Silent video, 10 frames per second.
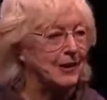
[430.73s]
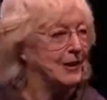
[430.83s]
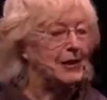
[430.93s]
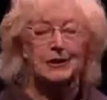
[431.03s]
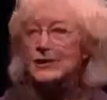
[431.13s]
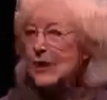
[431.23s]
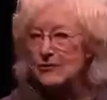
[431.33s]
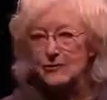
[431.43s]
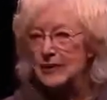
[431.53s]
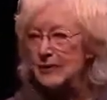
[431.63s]
He did not
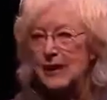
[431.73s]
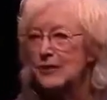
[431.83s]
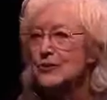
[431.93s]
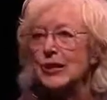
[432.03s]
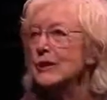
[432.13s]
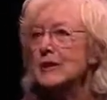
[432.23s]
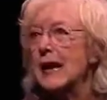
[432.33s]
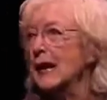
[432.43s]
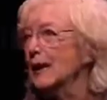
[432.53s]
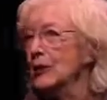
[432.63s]
run down shouting
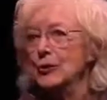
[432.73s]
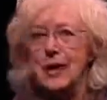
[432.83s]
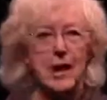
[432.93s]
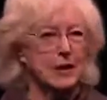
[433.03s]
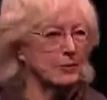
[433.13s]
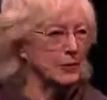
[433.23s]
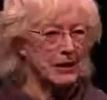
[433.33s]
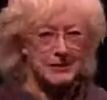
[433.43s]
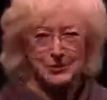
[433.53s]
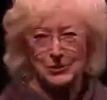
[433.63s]
hallelujah and
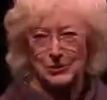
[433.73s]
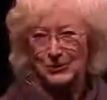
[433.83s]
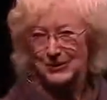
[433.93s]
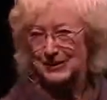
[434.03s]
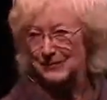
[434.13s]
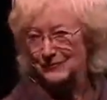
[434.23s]
bless the Lord.